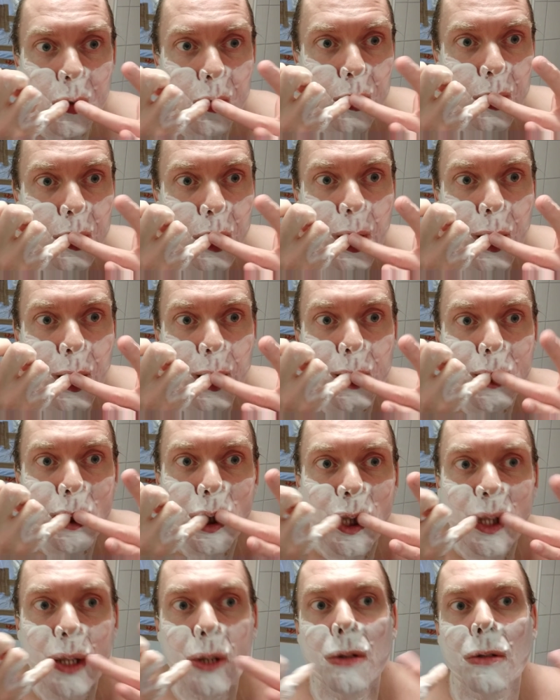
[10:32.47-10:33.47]
and I
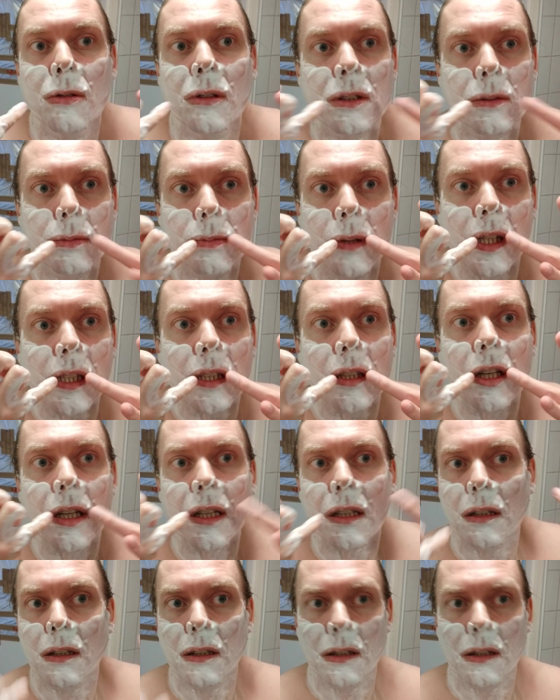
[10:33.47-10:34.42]
actually do respect that.